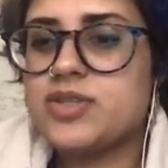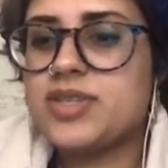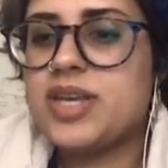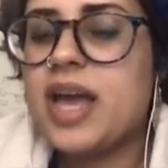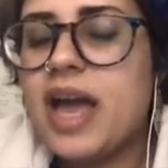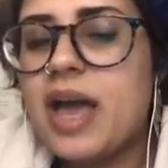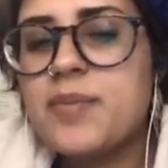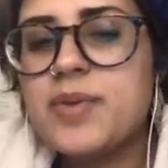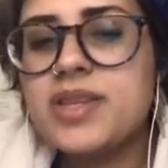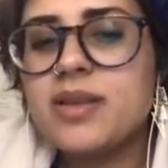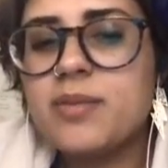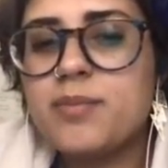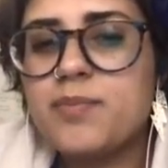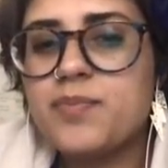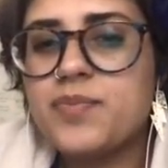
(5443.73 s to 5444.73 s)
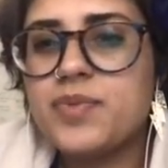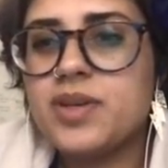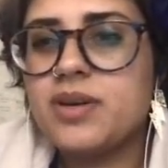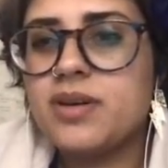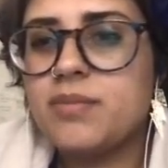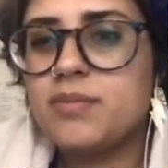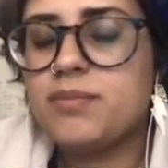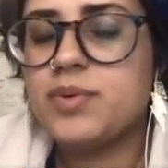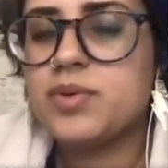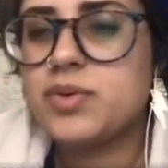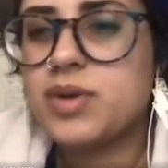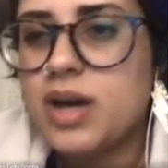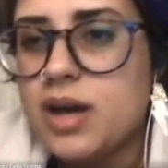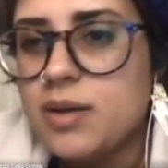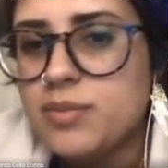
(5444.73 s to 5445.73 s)
Yeah, I mean the
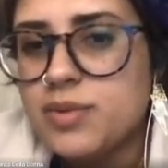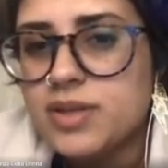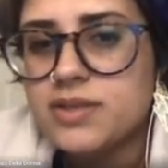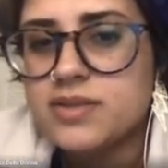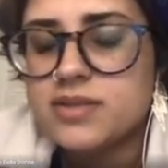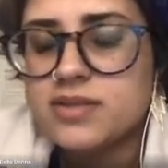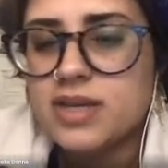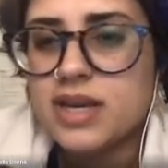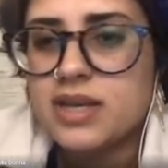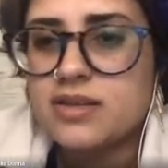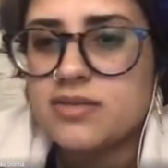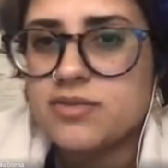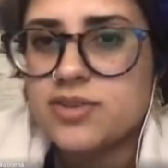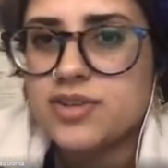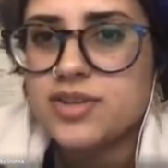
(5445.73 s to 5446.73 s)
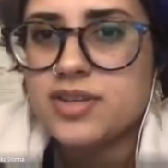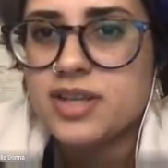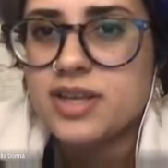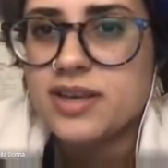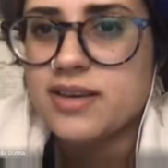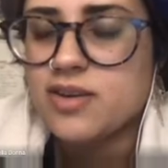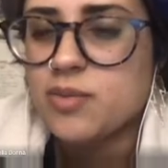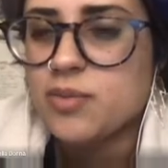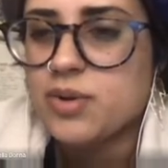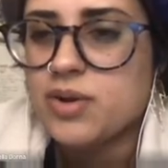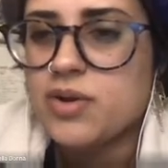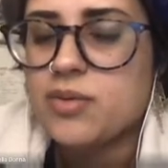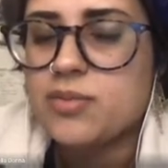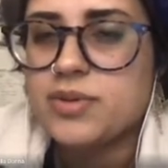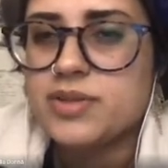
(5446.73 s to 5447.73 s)
bokoblins kind of look like, or
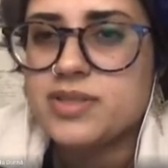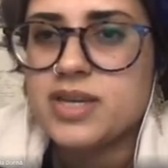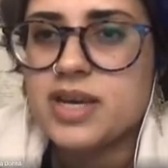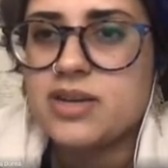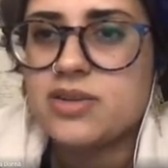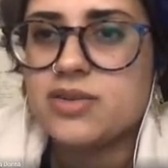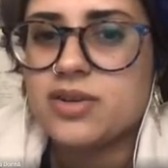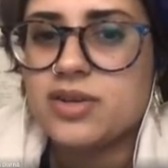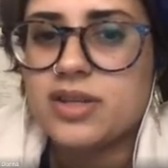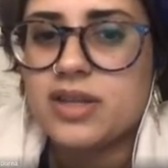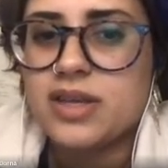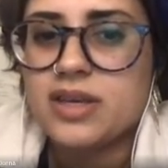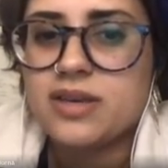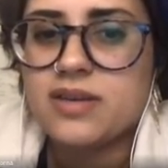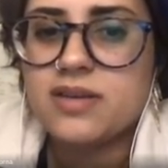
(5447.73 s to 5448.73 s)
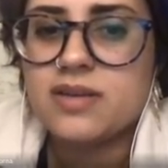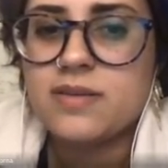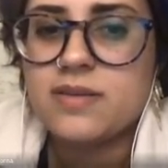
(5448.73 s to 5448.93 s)
bokoblins kind of look like